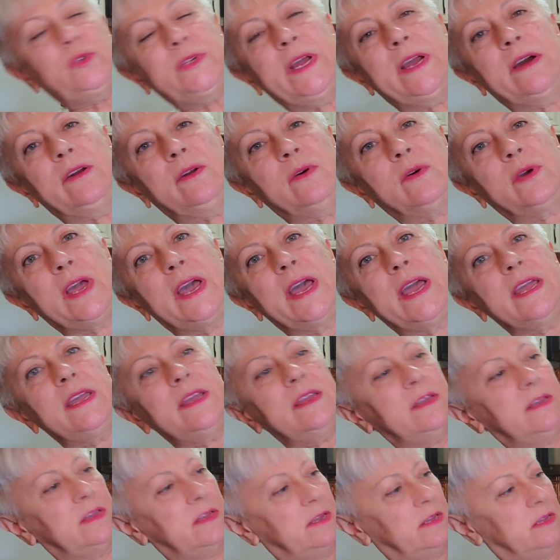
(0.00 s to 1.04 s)
you down,
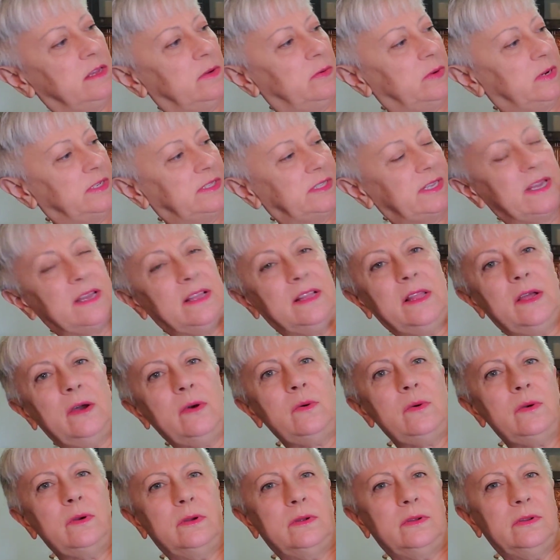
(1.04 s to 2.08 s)
okay? You want to say
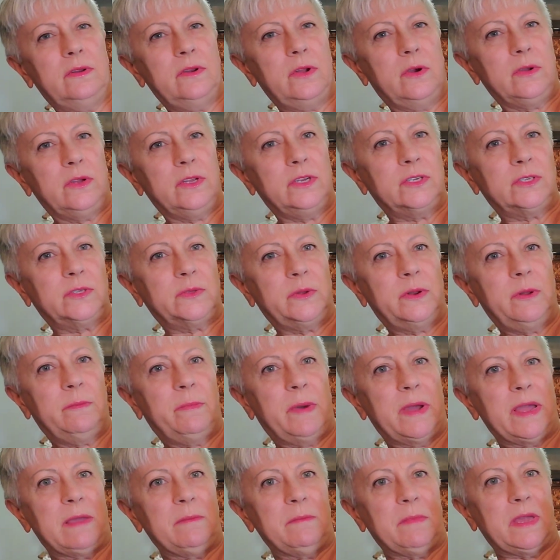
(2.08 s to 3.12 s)
hello? No, you just want to
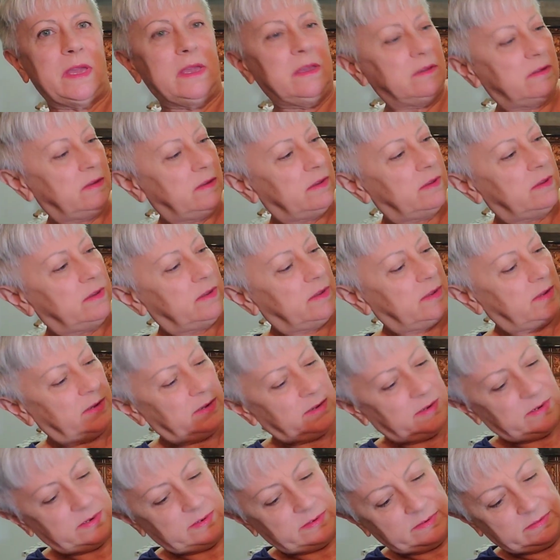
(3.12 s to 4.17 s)
bite me.
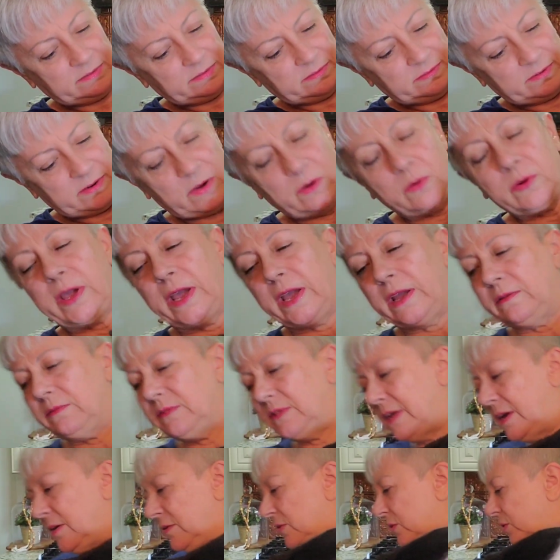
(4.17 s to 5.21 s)
Okay,
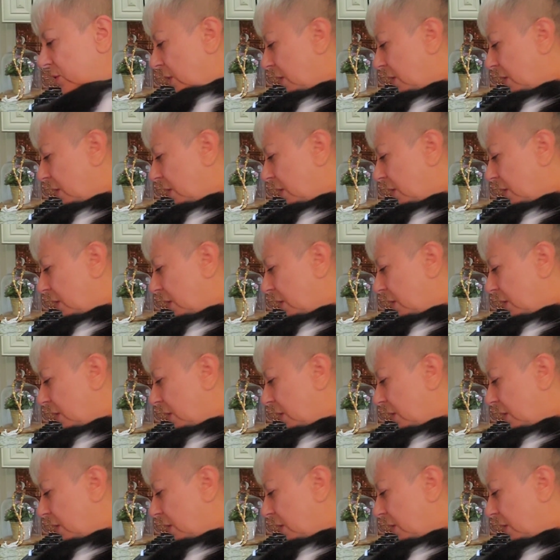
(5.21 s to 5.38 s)
down you